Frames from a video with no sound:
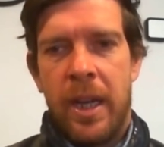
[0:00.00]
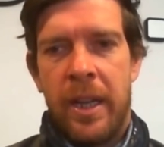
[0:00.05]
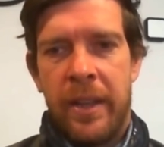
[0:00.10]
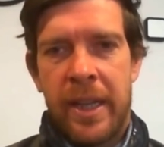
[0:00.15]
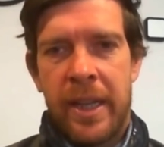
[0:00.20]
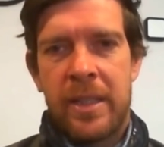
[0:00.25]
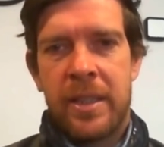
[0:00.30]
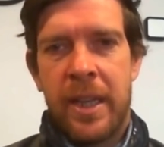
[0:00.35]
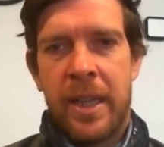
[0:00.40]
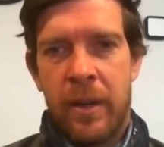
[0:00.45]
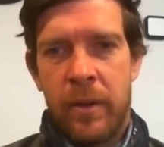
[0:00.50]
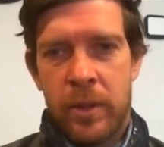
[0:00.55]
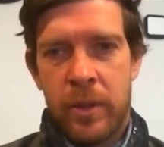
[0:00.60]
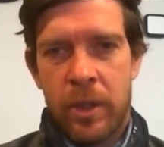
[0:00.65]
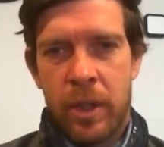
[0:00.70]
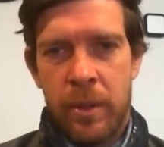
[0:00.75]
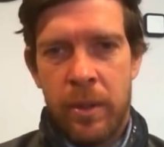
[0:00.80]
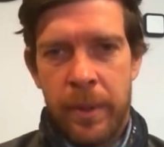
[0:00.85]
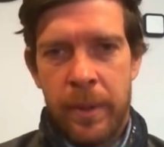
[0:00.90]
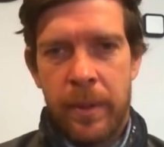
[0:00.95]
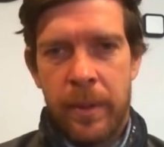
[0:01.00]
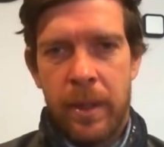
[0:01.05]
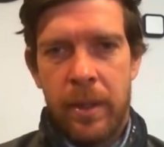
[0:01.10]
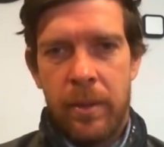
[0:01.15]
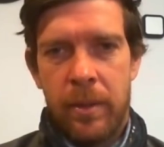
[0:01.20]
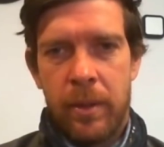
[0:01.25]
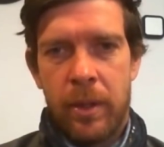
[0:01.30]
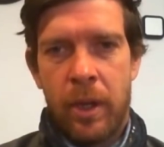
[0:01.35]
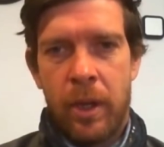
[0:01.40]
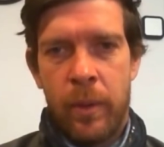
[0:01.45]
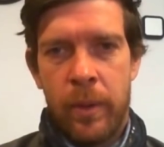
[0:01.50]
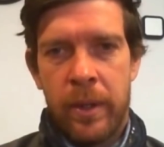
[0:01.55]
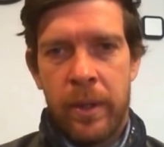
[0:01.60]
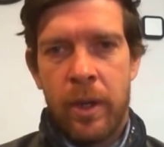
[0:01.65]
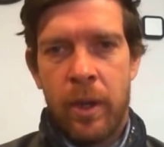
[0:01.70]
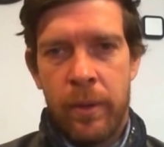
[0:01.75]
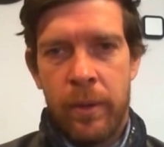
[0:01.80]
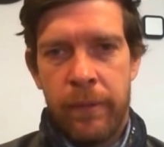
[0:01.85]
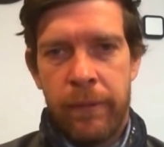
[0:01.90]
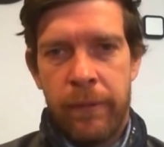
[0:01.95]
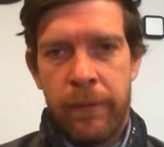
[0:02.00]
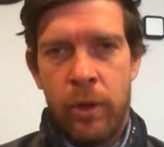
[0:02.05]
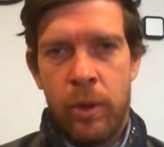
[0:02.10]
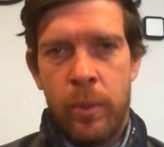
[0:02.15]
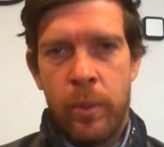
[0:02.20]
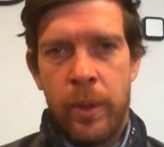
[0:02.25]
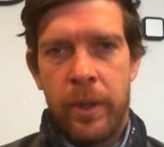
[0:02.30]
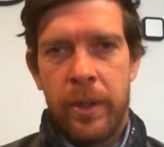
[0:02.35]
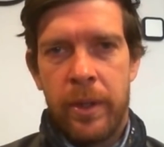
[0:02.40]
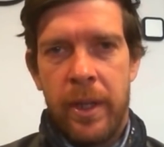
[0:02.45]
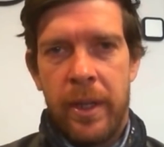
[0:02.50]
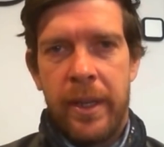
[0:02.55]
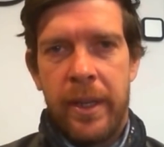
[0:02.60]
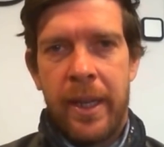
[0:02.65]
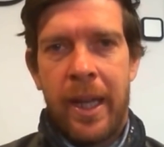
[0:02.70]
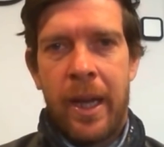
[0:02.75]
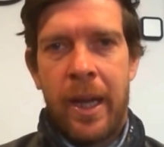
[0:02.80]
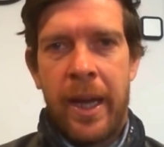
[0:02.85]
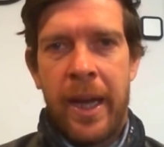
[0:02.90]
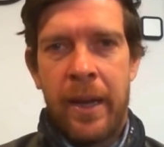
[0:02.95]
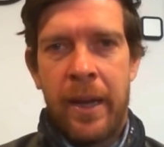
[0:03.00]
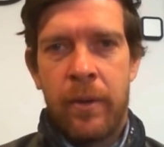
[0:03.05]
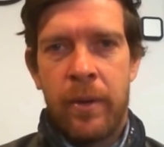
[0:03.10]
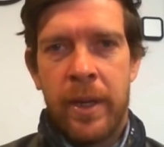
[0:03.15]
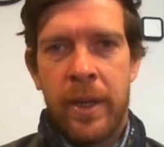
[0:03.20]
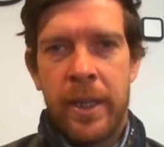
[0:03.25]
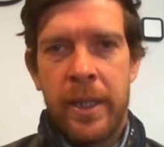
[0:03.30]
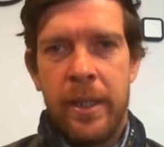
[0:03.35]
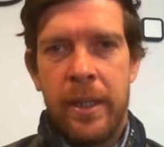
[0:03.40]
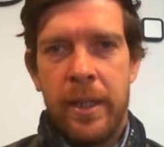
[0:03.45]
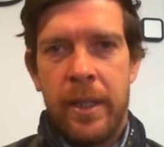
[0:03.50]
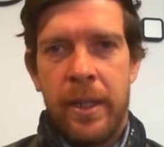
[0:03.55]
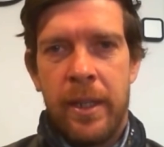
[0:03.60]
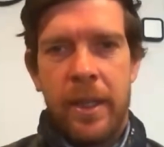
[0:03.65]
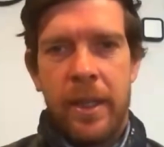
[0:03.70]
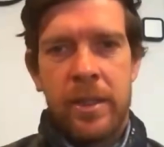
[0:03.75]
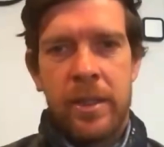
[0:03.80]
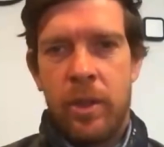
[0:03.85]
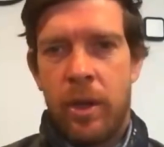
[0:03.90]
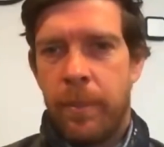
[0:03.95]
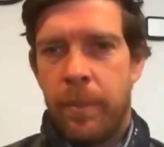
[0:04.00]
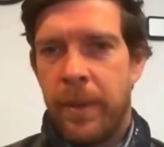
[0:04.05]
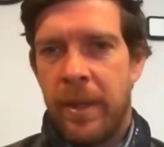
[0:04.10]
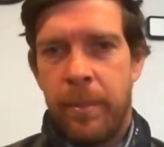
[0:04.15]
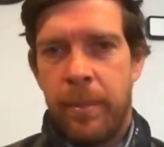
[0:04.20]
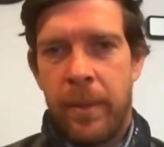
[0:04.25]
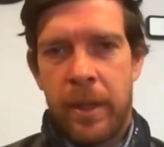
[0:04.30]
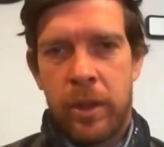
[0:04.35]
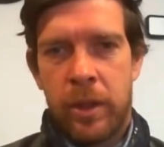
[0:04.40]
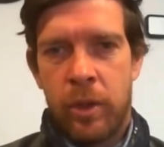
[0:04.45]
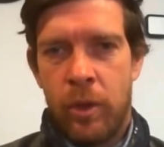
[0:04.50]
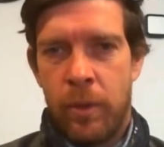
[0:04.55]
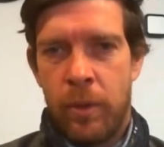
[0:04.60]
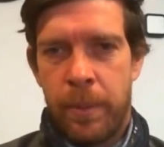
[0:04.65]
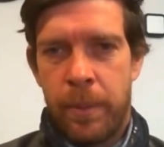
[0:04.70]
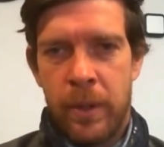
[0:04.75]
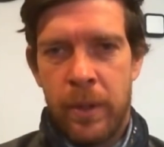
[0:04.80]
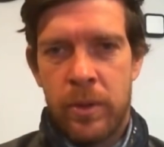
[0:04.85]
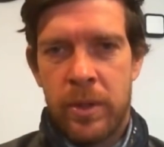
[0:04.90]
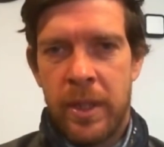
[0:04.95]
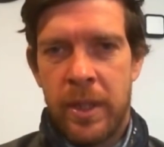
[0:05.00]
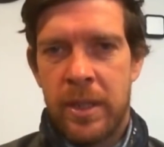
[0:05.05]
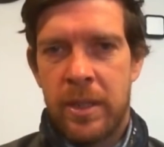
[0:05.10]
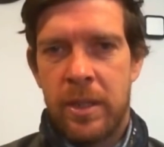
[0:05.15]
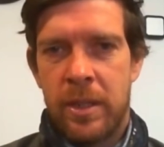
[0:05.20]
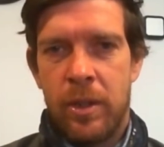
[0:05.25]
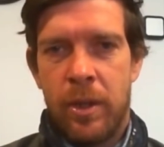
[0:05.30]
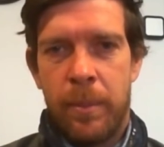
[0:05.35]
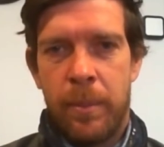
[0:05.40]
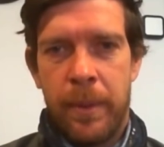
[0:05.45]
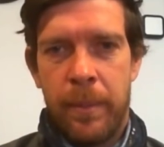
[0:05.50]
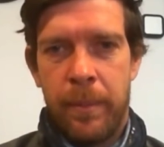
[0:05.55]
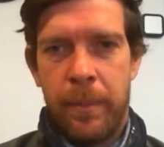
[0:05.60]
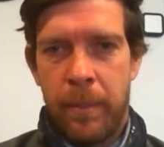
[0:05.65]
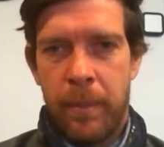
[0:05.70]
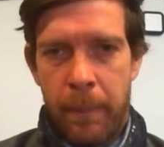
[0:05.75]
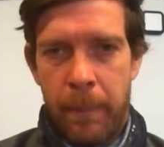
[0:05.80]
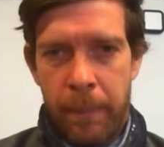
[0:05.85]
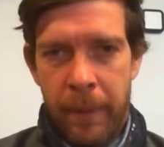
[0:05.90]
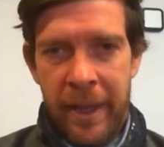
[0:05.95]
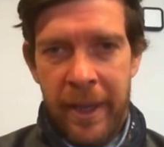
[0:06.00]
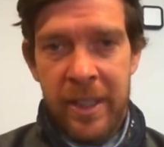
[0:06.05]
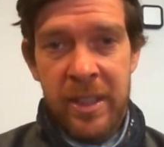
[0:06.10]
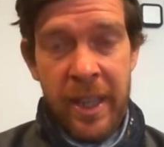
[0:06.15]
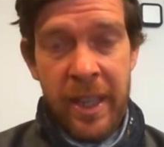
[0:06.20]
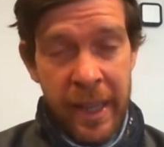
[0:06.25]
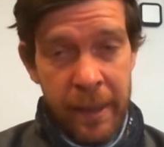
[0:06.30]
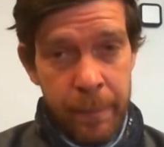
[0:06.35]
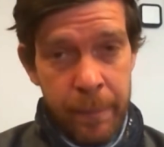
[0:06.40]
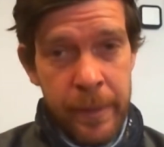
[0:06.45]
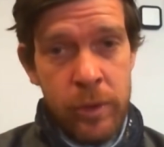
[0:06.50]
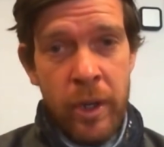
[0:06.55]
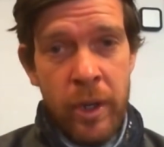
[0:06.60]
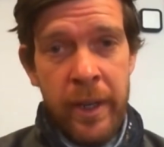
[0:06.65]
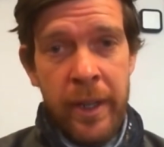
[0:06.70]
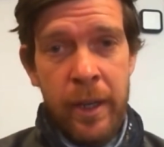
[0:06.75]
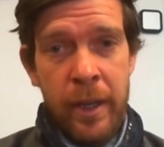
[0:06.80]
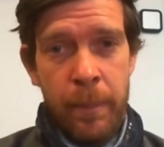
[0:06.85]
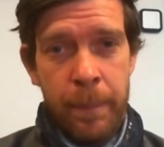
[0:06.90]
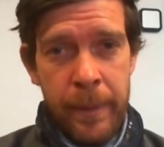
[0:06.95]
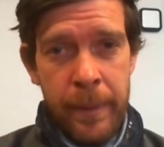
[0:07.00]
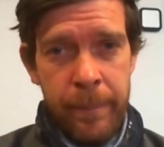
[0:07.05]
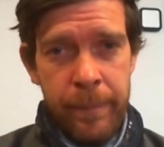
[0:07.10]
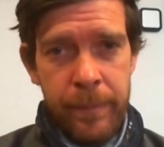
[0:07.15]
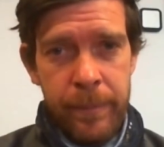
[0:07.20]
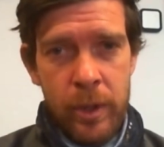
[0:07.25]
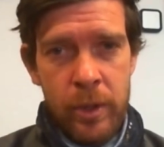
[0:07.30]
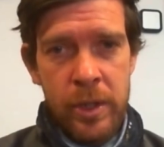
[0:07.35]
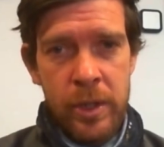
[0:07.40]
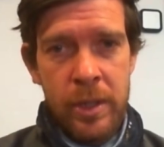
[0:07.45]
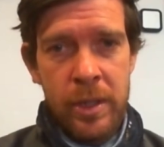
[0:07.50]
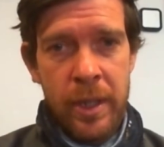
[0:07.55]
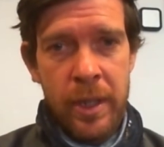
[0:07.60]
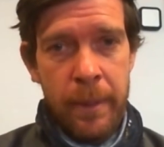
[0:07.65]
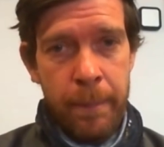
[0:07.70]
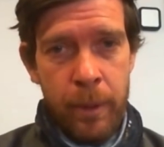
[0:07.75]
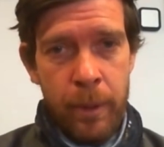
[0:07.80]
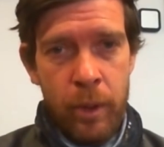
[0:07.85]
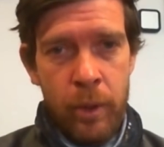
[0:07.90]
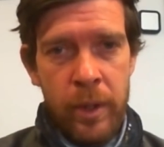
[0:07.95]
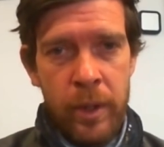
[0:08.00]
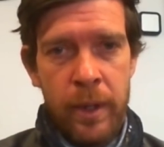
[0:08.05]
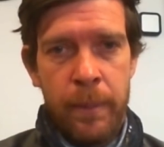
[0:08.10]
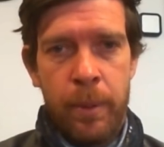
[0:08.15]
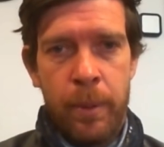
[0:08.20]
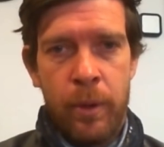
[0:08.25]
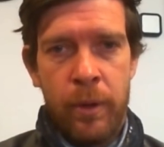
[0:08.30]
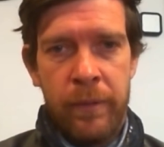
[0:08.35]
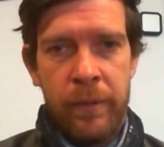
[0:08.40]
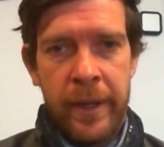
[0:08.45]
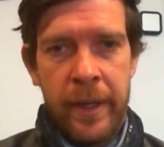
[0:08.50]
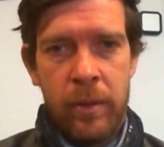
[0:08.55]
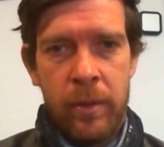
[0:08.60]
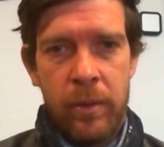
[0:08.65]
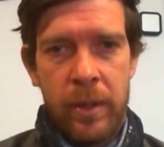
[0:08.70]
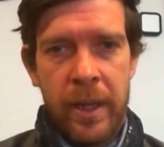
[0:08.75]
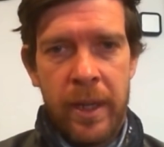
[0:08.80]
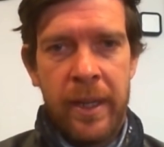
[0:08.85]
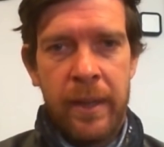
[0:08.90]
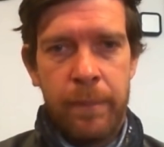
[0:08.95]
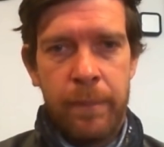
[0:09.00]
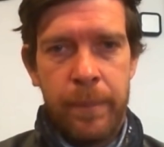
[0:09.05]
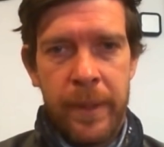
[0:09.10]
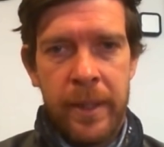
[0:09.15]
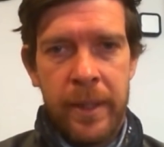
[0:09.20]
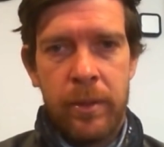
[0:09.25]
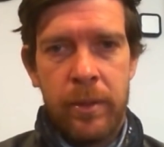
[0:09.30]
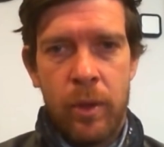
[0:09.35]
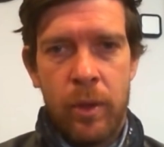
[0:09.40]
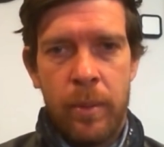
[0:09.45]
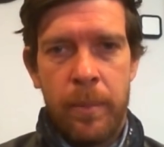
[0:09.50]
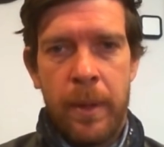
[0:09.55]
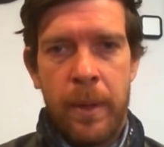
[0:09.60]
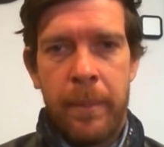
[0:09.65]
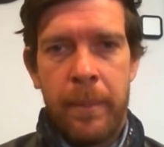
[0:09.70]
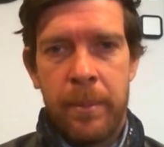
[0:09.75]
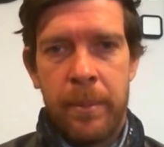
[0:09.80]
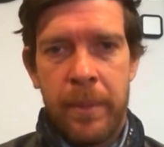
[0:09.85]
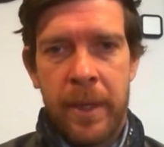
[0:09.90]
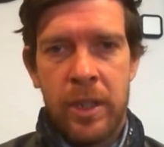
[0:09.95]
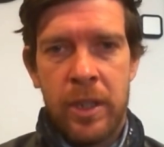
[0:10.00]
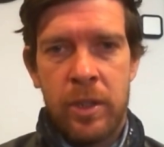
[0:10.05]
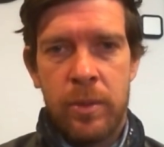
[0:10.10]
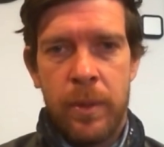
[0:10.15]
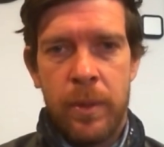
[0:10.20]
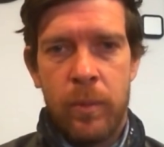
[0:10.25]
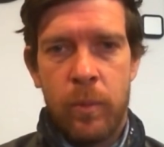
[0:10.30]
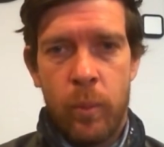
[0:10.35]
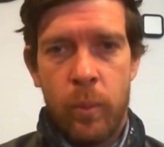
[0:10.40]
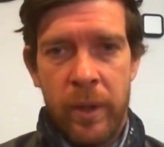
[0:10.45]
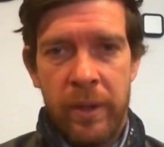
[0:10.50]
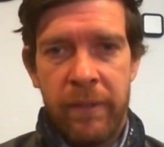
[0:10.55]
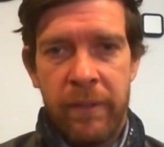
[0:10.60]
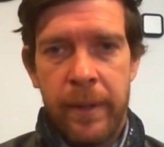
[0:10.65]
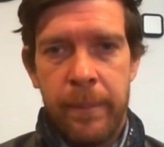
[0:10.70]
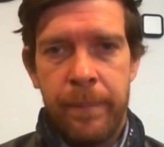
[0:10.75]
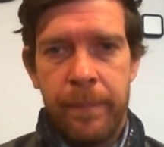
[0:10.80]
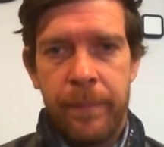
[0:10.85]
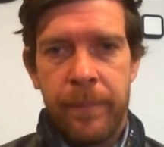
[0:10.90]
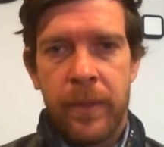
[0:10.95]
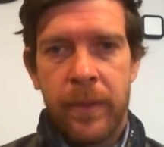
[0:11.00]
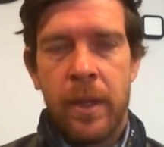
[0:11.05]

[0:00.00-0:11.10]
And that's how it's going to be going going forward. Now, Harry has not been in my thought process, he's not been in my plans. I have been trying to help him because he's an employee of Port Vale. I have been doing my man management with him.